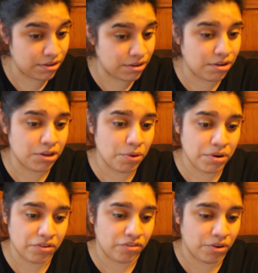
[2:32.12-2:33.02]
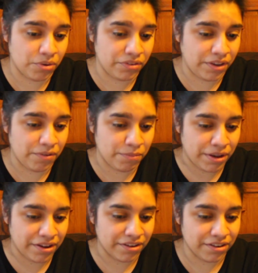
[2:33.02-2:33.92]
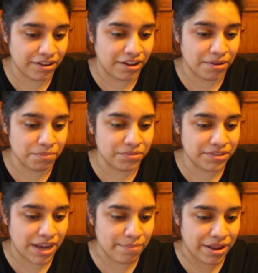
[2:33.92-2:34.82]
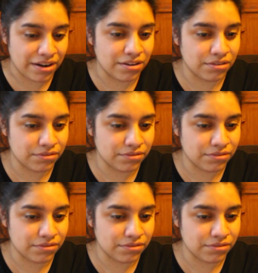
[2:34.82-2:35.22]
Oh, you in a suit, excuse me. Taemin.